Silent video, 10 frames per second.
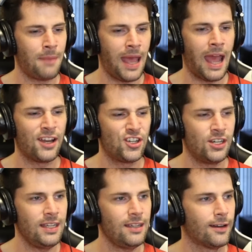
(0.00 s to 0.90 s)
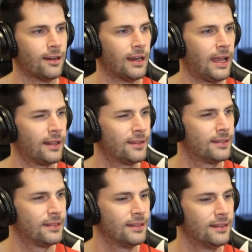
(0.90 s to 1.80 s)
mash here
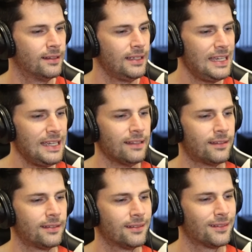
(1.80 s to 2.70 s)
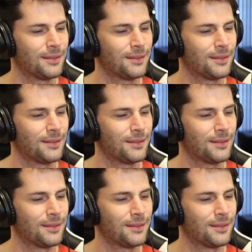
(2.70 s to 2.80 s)
at Eat.